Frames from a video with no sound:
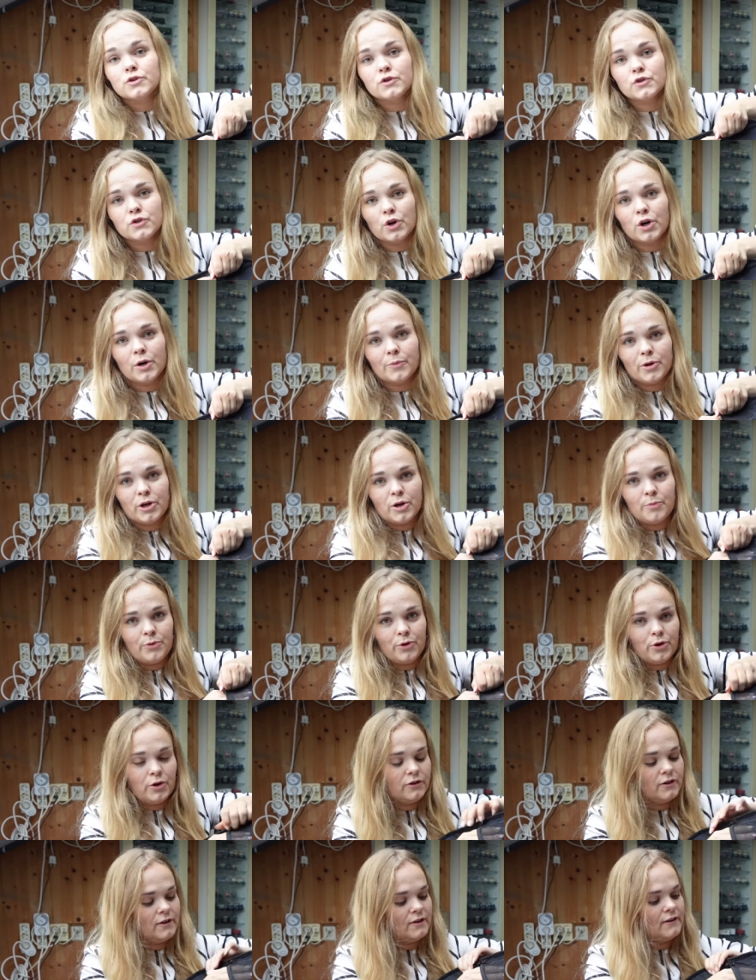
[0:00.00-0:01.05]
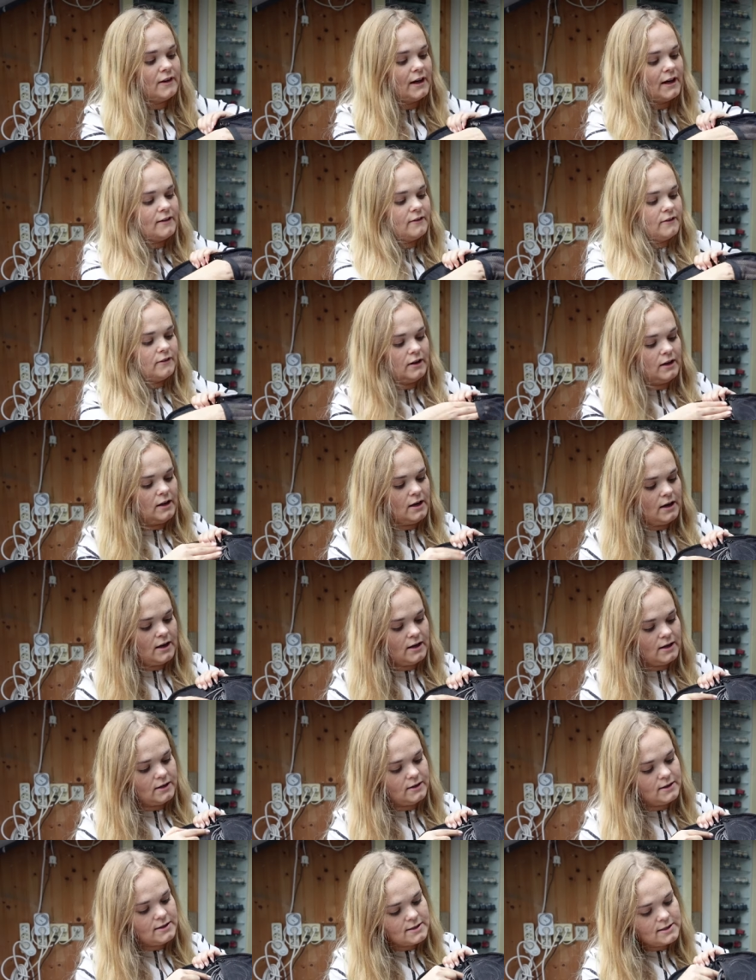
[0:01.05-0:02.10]
So I'm gonna put that in
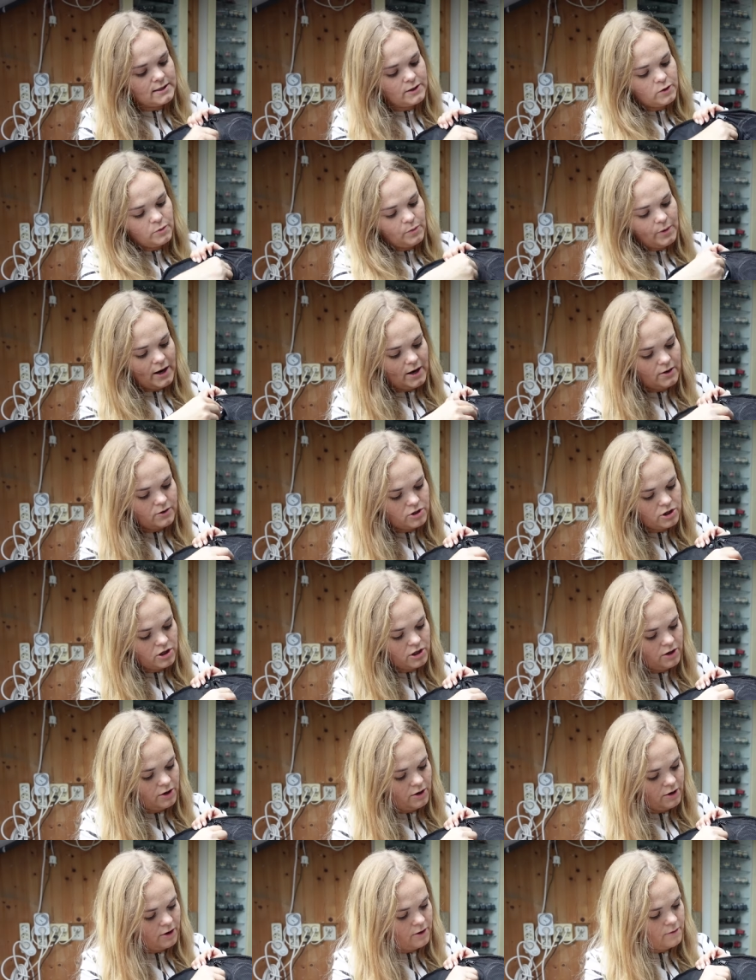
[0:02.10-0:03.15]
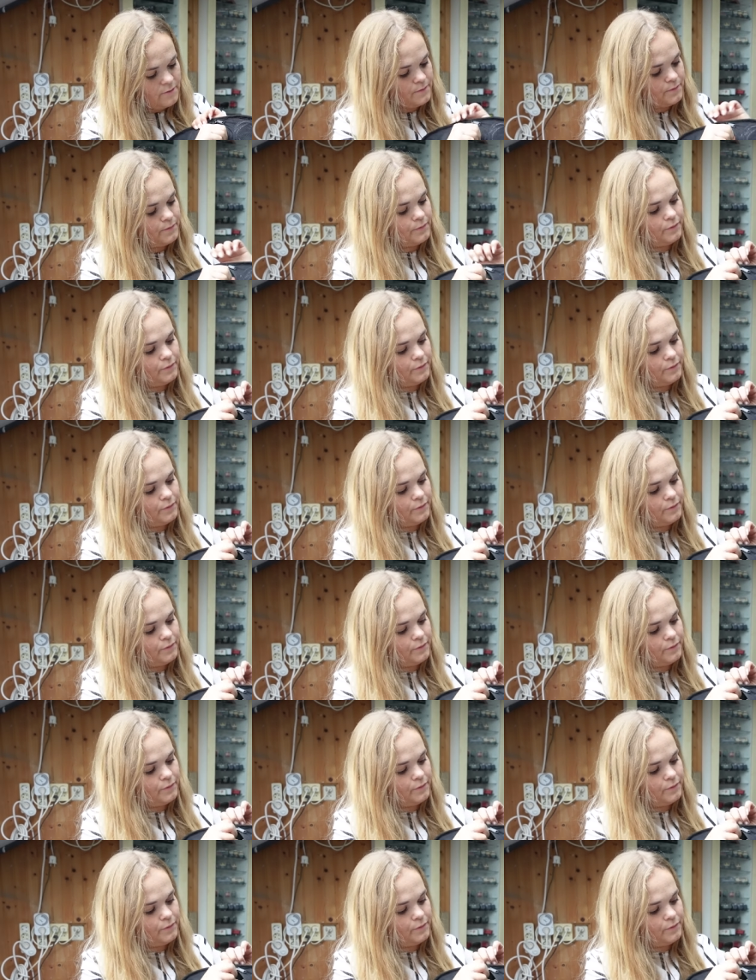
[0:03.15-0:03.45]
this little pouch here.